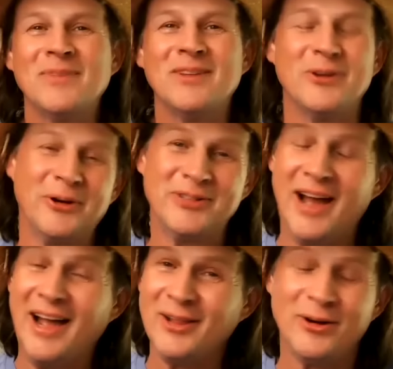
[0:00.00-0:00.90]
your
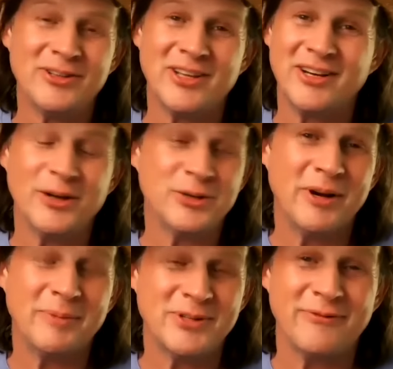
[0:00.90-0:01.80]
dollar is going to go
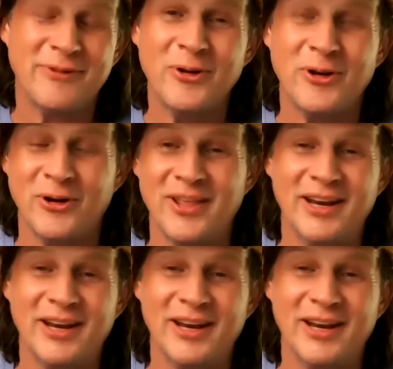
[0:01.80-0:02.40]
20% further